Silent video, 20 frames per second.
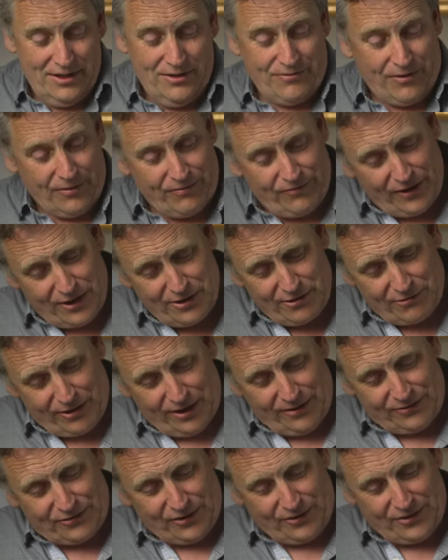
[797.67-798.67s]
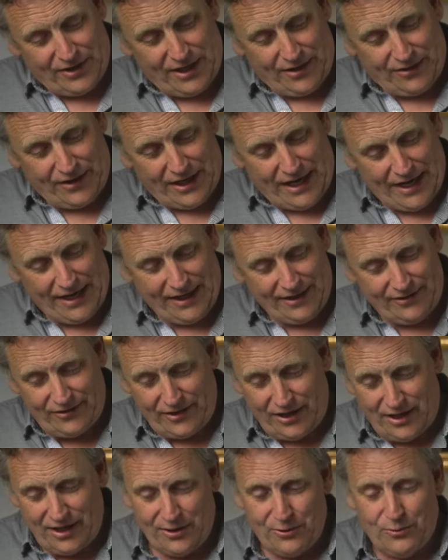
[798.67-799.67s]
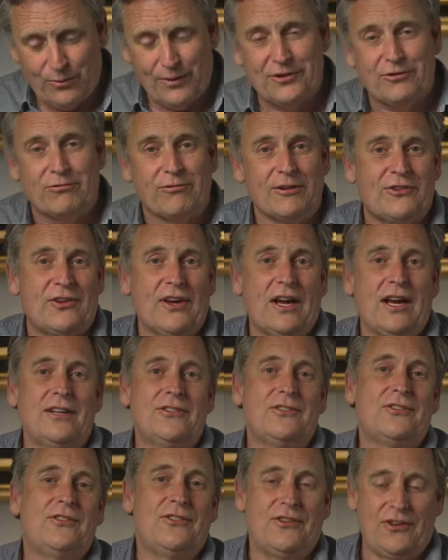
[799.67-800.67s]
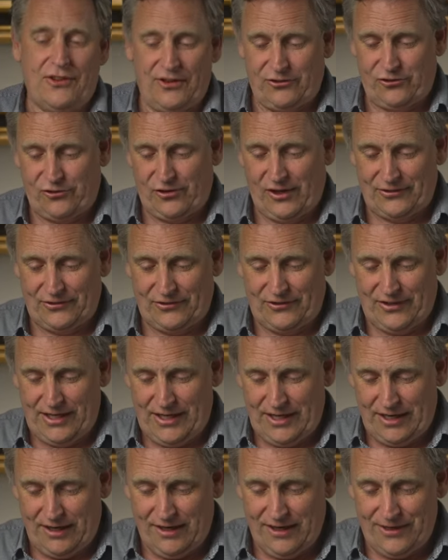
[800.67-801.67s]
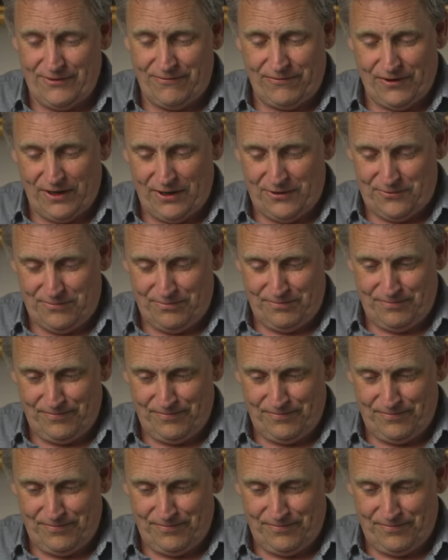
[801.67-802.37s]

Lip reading: For photographs, on the other hand, I always returned to the trusty iPhone.